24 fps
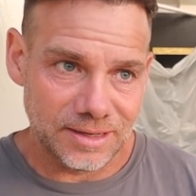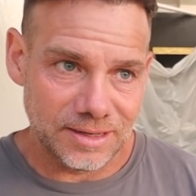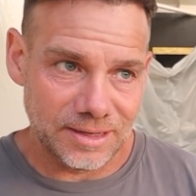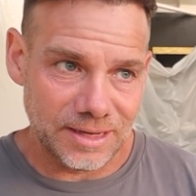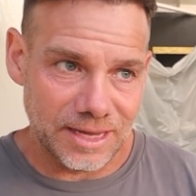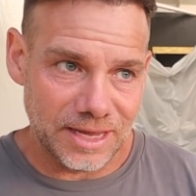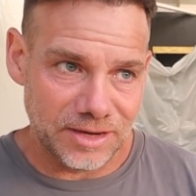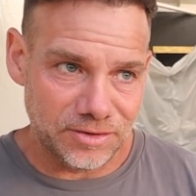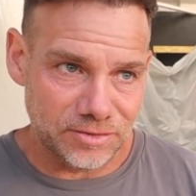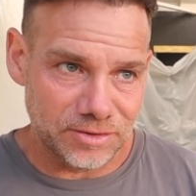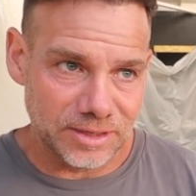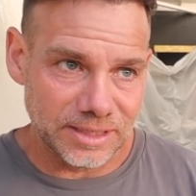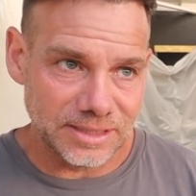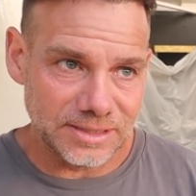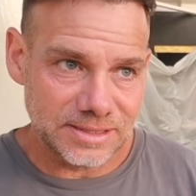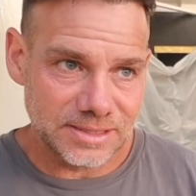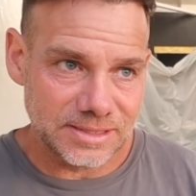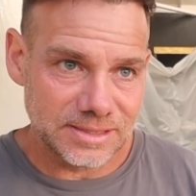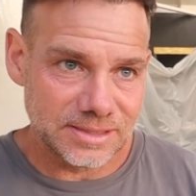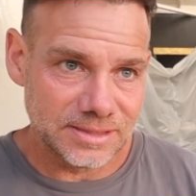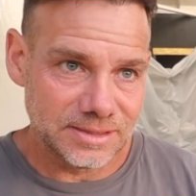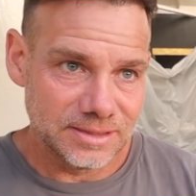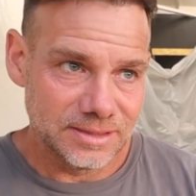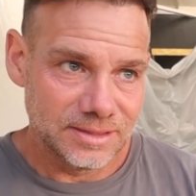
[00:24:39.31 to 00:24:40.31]

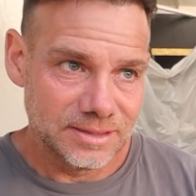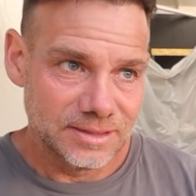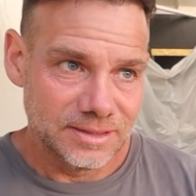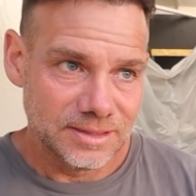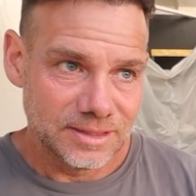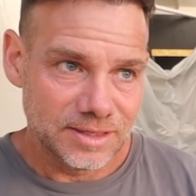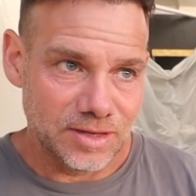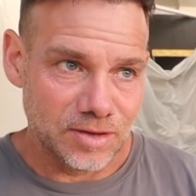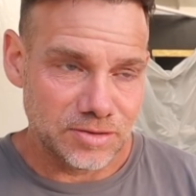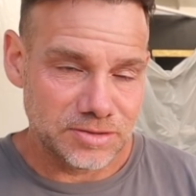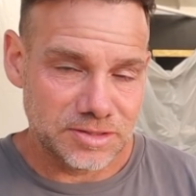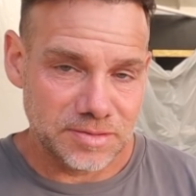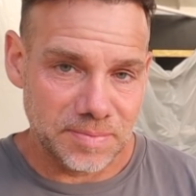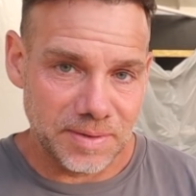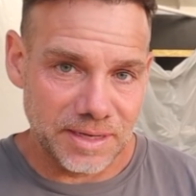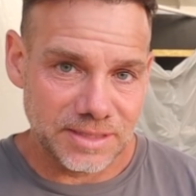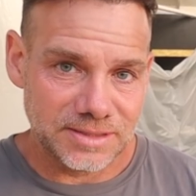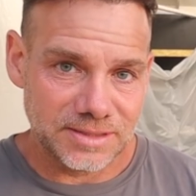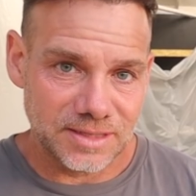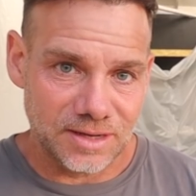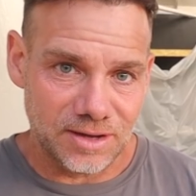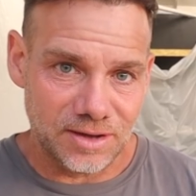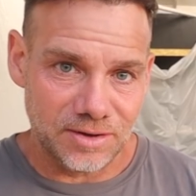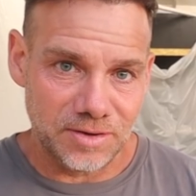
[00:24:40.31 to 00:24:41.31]
Henry's Costa
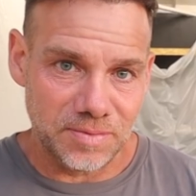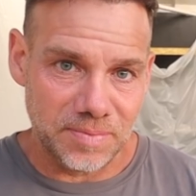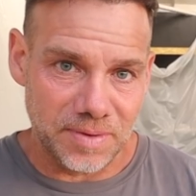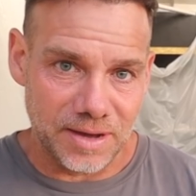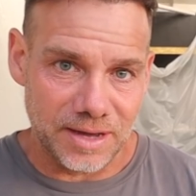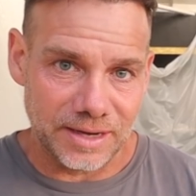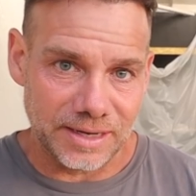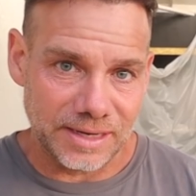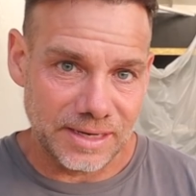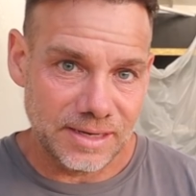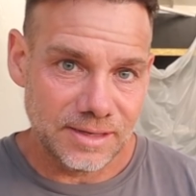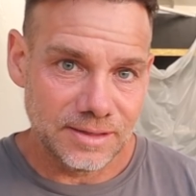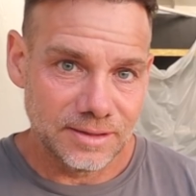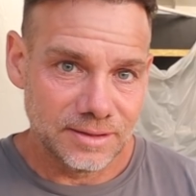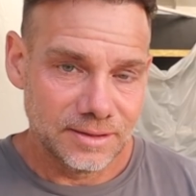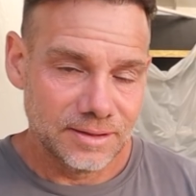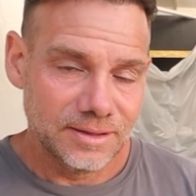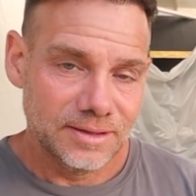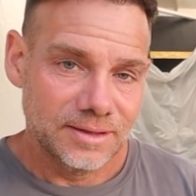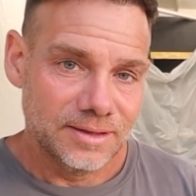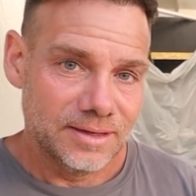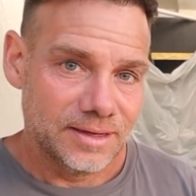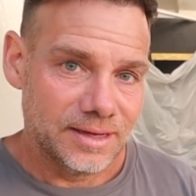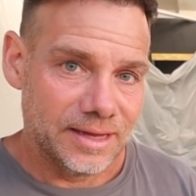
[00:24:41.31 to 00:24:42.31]
Mesa Auto Body
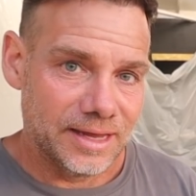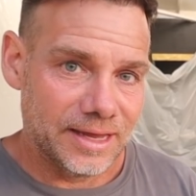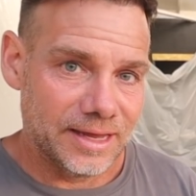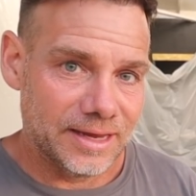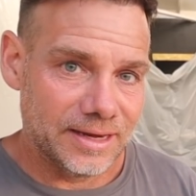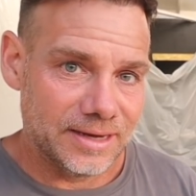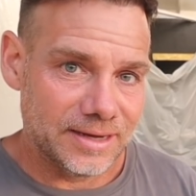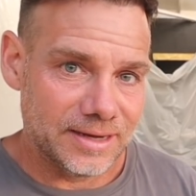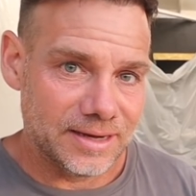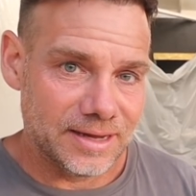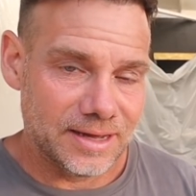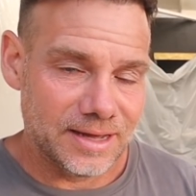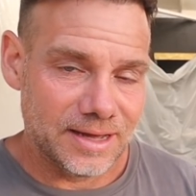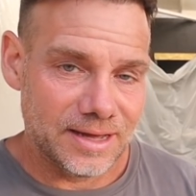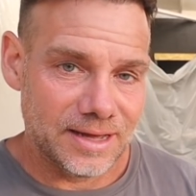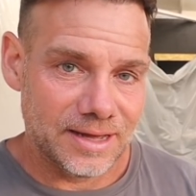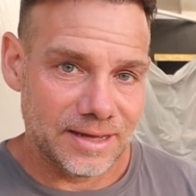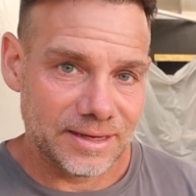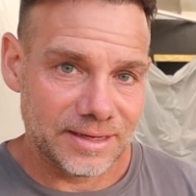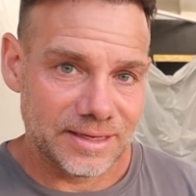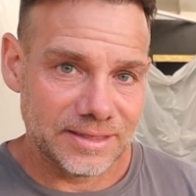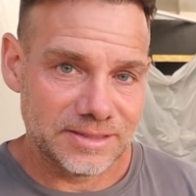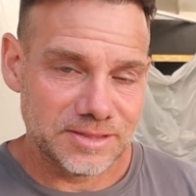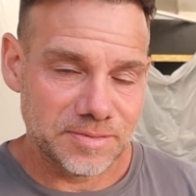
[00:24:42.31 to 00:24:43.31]
and
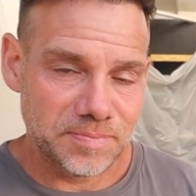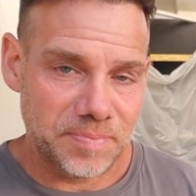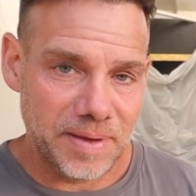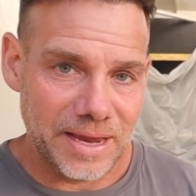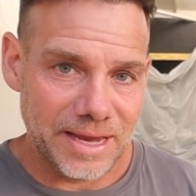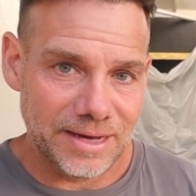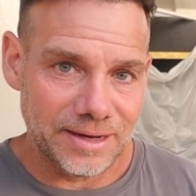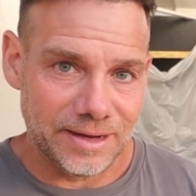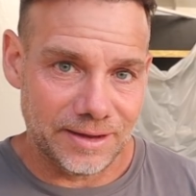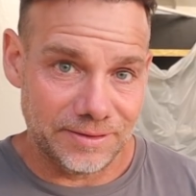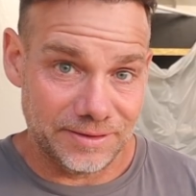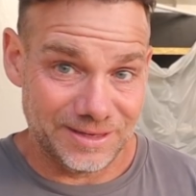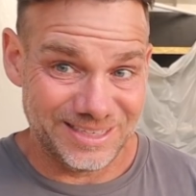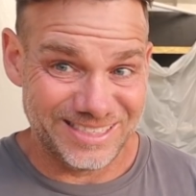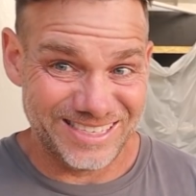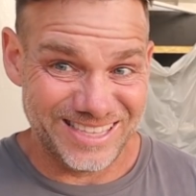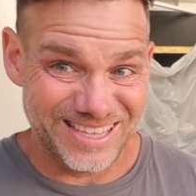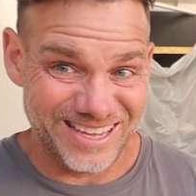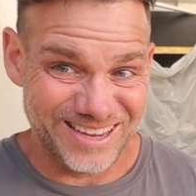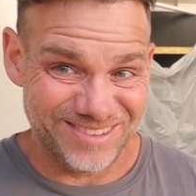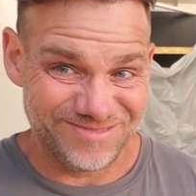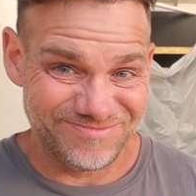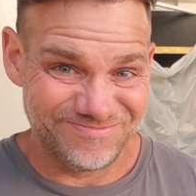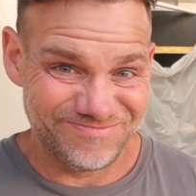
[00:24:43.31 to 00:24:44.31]
get some paint on this
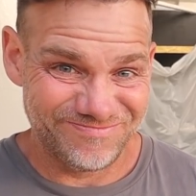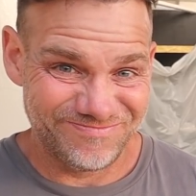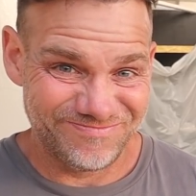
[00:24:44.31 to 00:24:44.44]
thing.